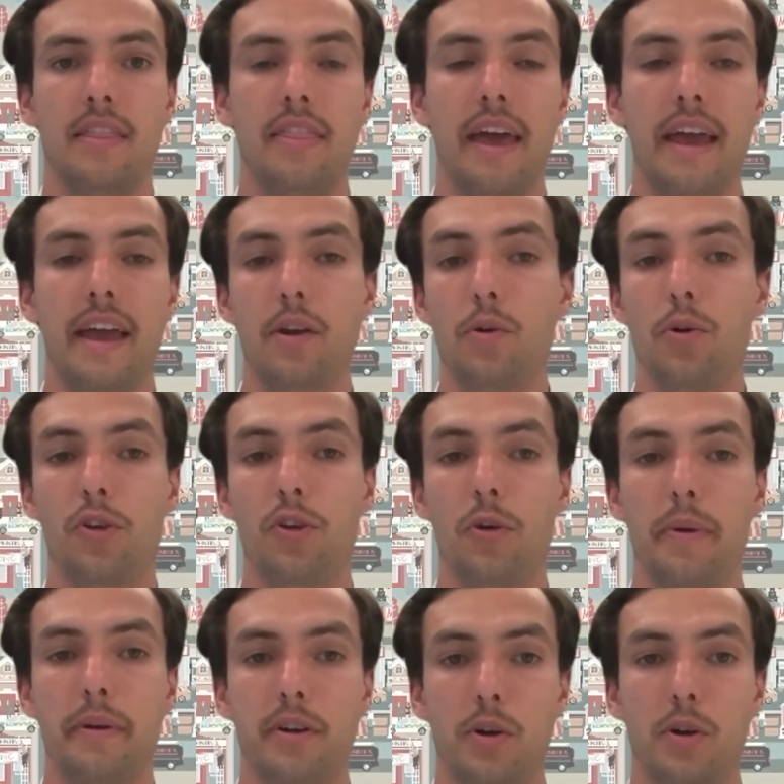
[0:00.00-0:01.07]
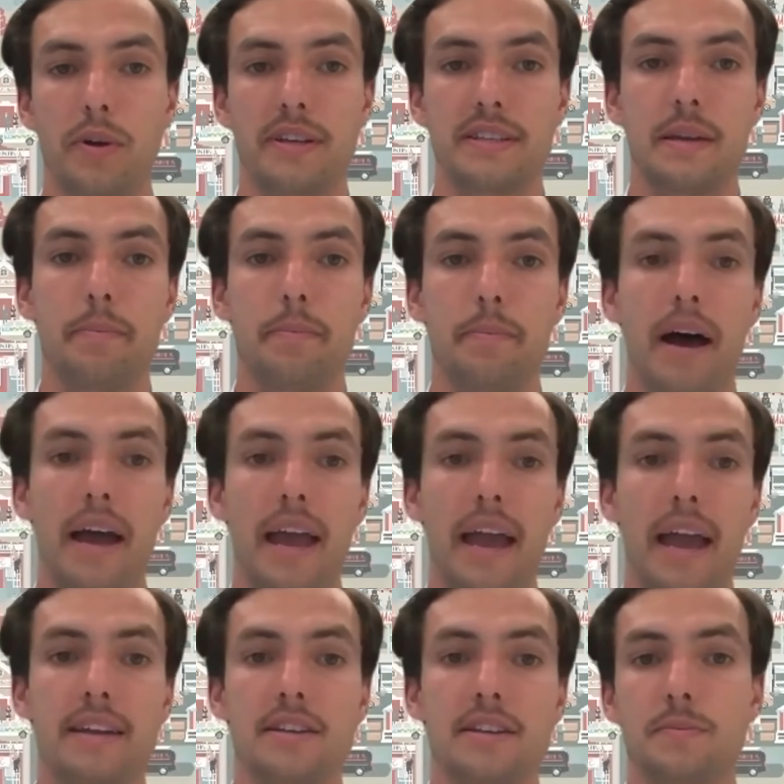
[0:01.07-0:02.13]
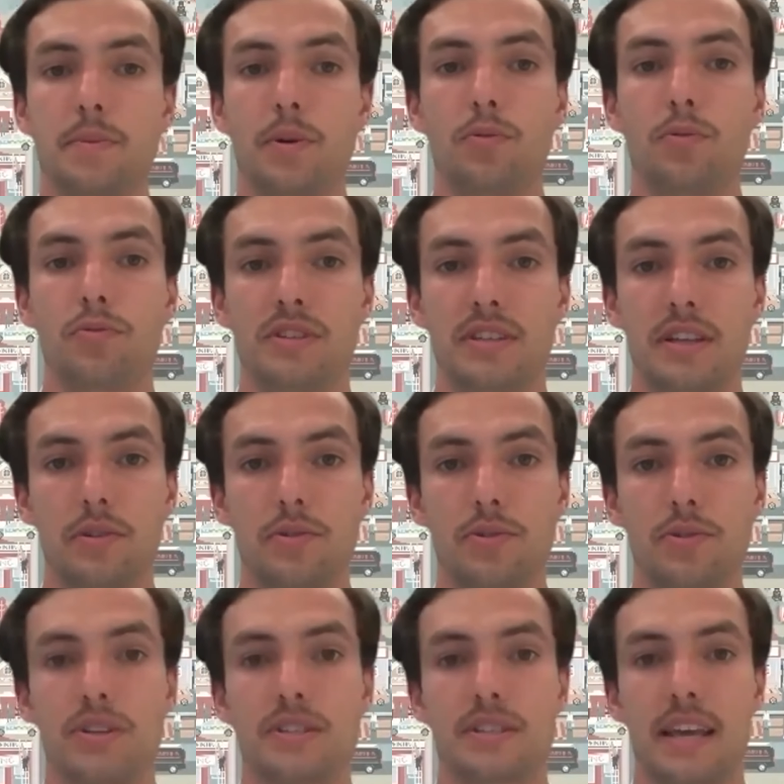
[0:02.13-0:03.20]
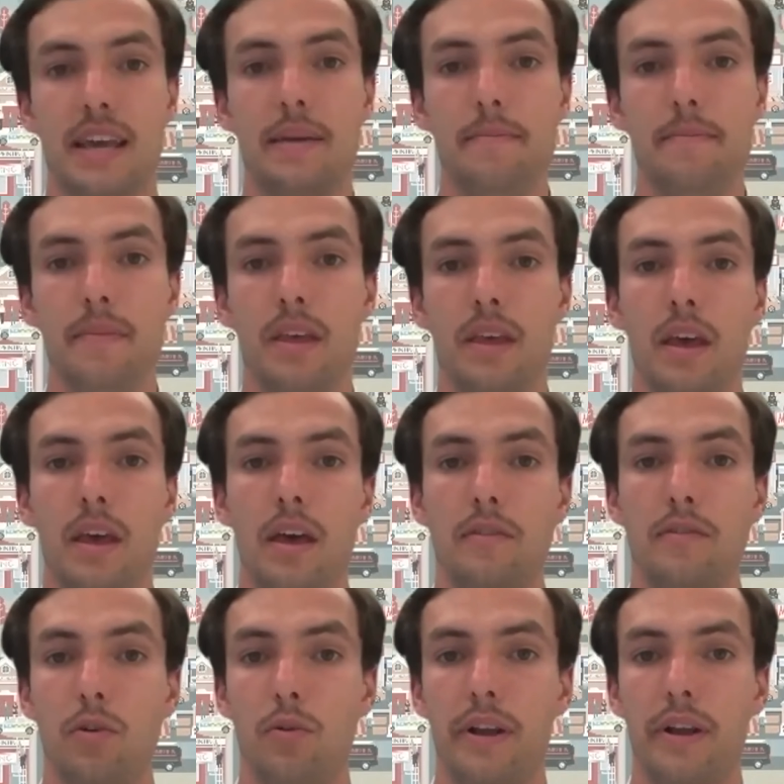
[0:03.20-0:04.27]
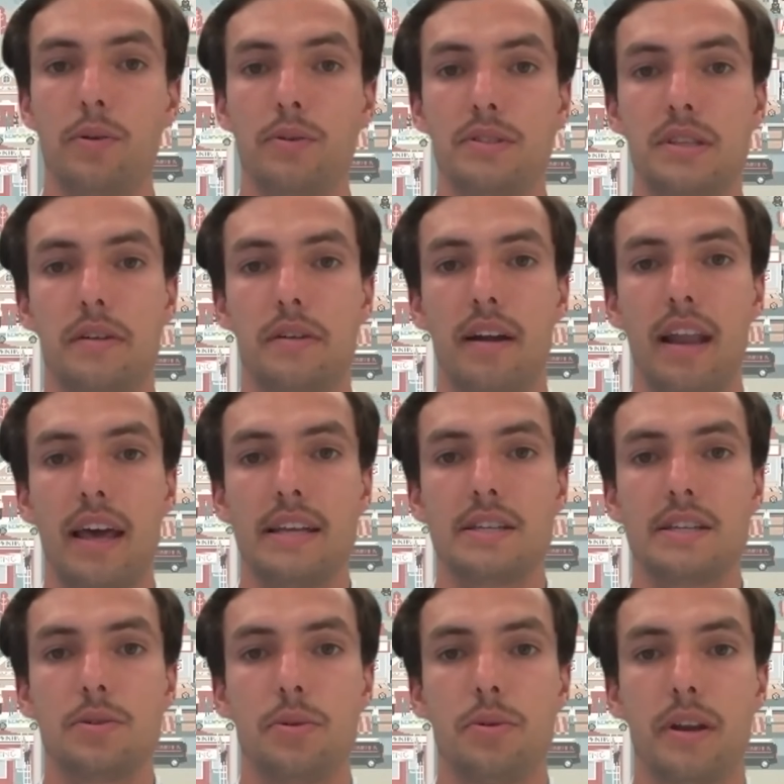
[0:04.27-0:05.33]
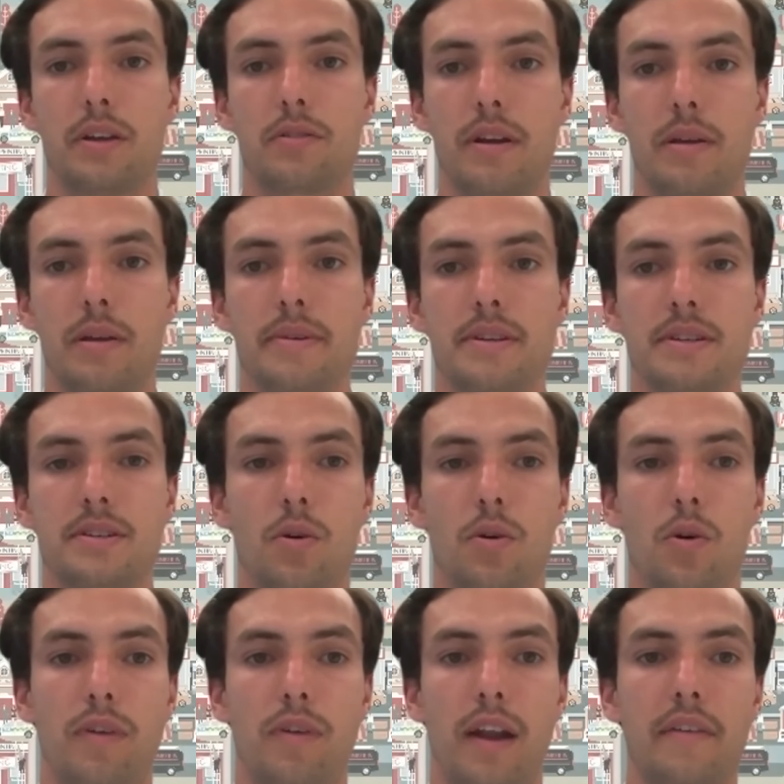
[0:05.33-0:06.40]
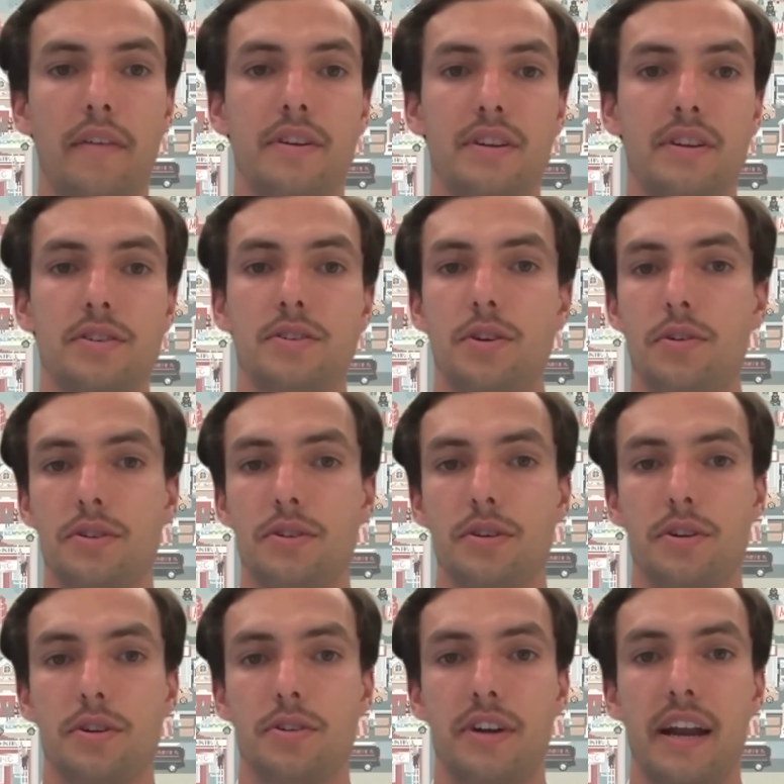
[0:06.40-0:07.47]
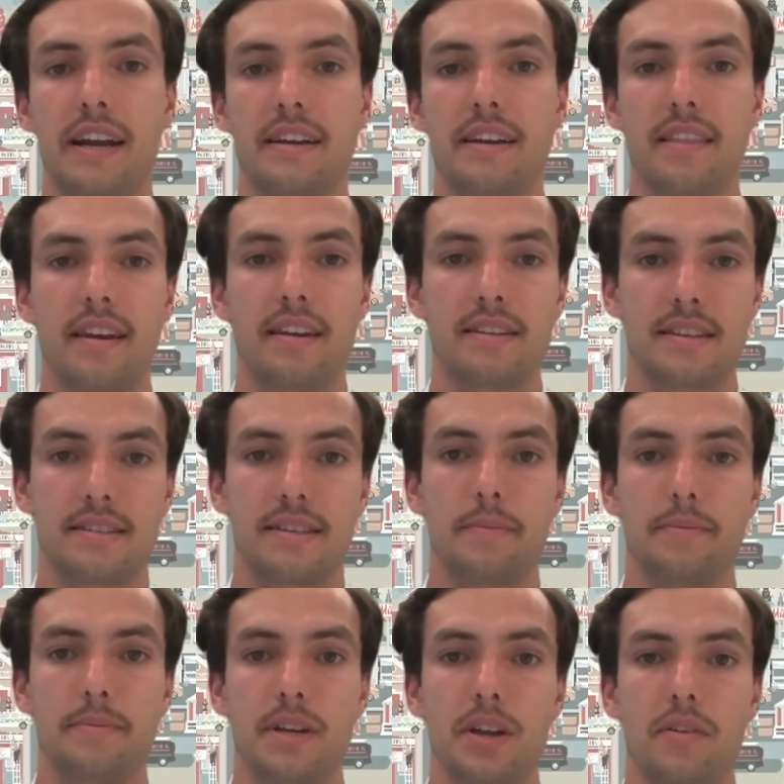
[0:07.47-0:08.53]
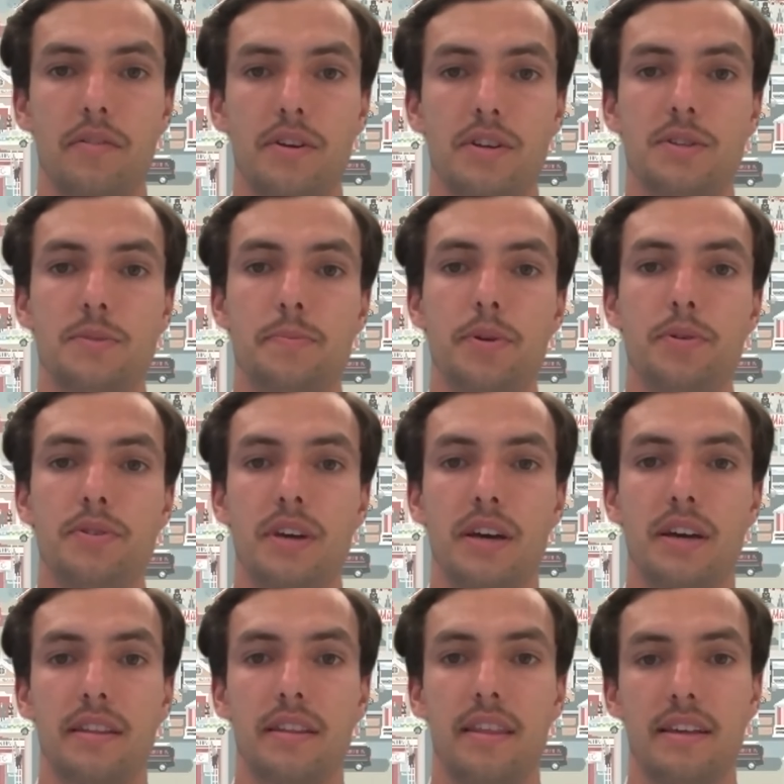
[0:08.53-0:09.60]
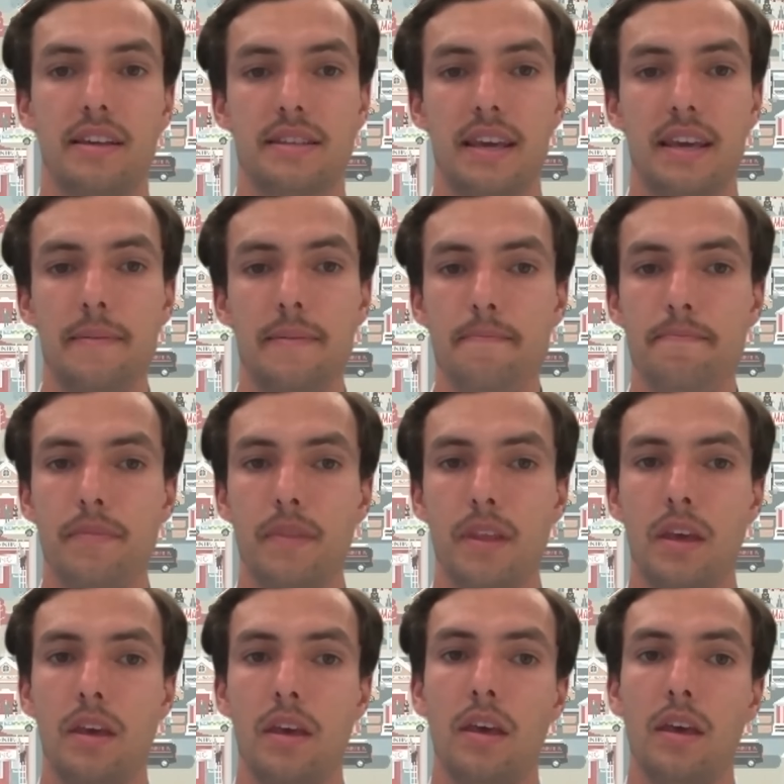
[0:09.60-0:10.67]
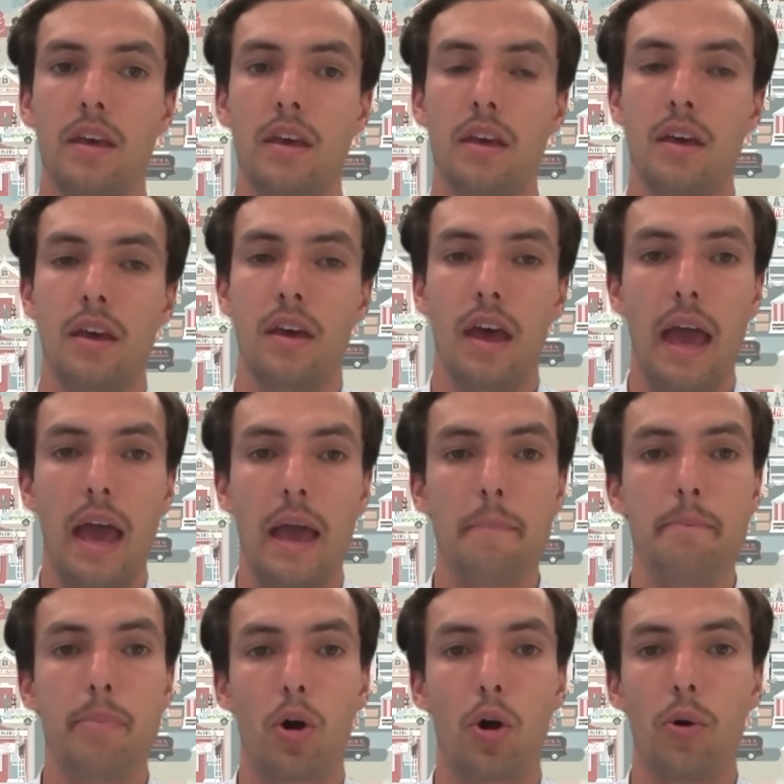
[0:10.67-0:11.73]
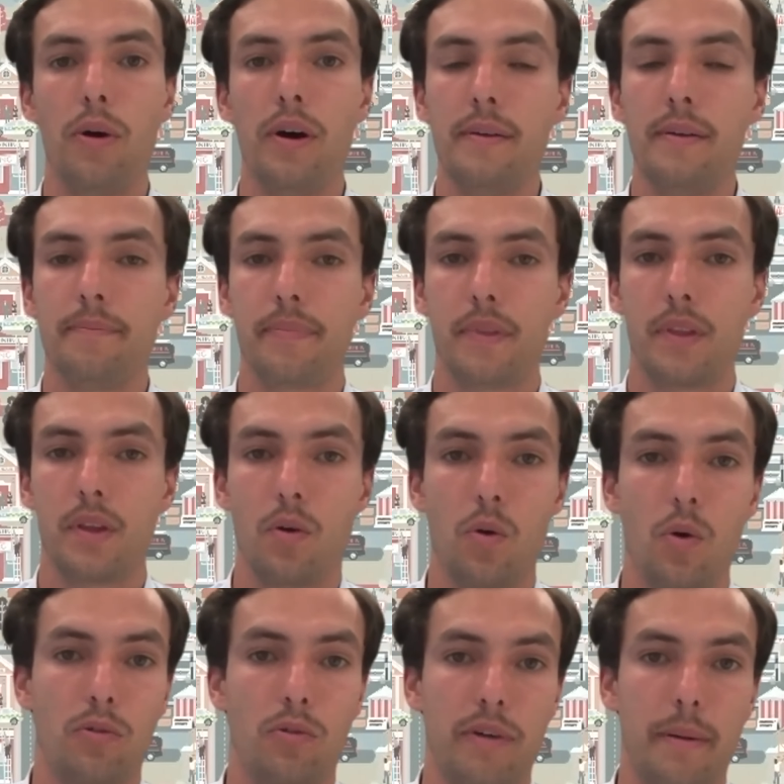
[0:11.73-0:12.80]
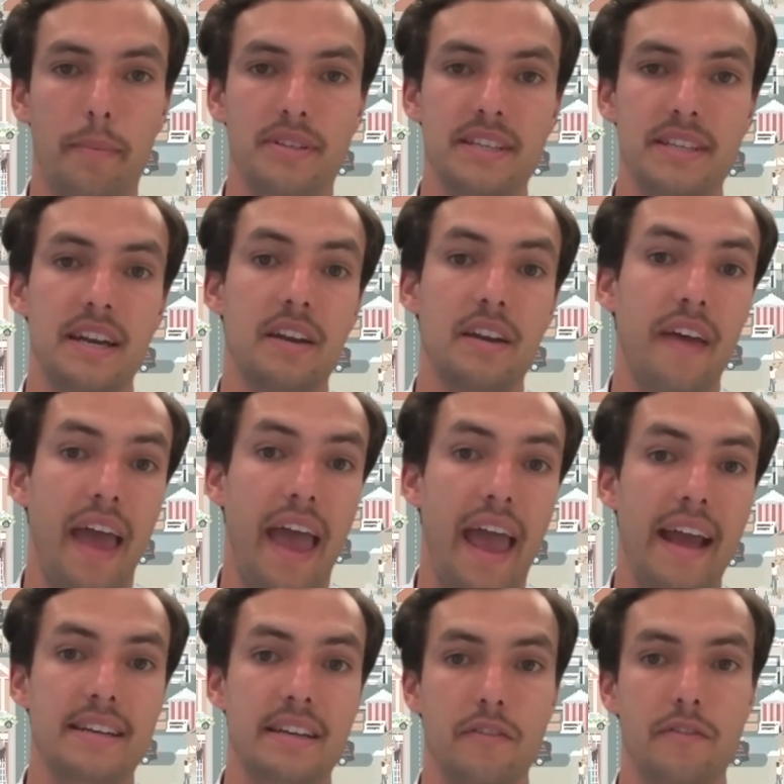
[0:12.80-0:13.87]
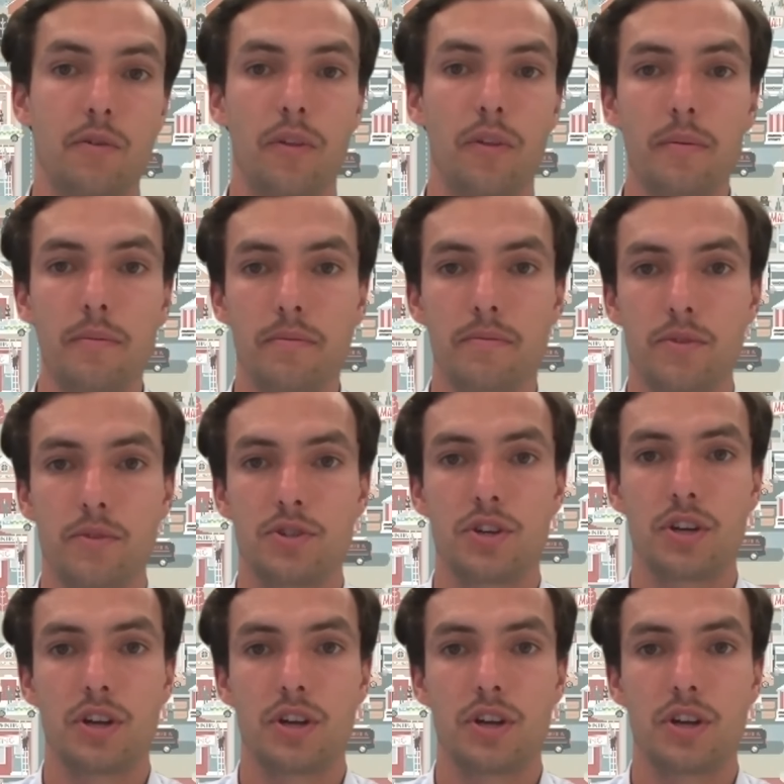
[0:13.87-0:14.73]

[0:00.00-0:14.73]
They can also be requested by a dispute resolution scheme for records that relate to an agreement or relevant insurance contract that is the subject of a dispute under that scheme. A borrower or a representative acting for them, which